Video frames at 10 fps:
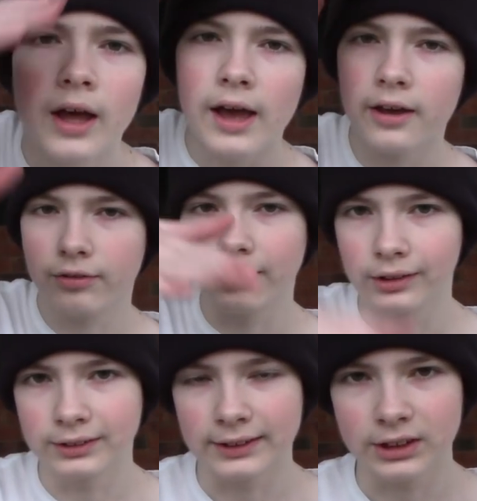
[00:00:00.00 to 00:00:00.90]
Hey
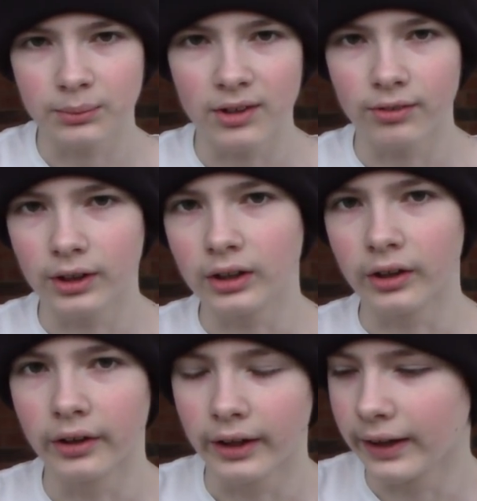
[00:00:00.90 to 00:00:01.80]
fellas, it's me,
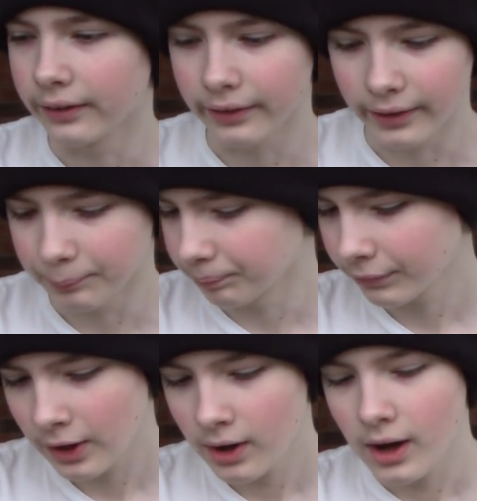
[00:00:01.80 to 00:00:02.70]
Rika, and um,
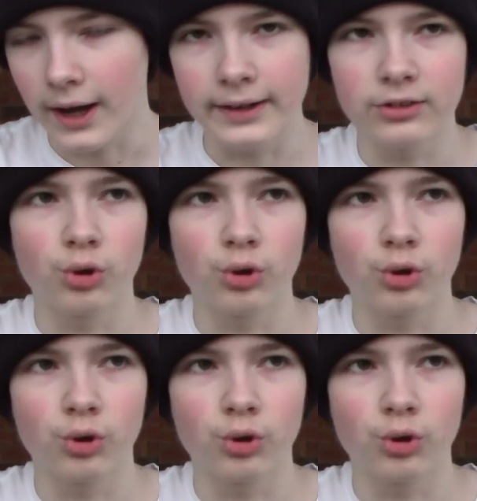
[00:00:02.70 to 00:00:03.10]
I need to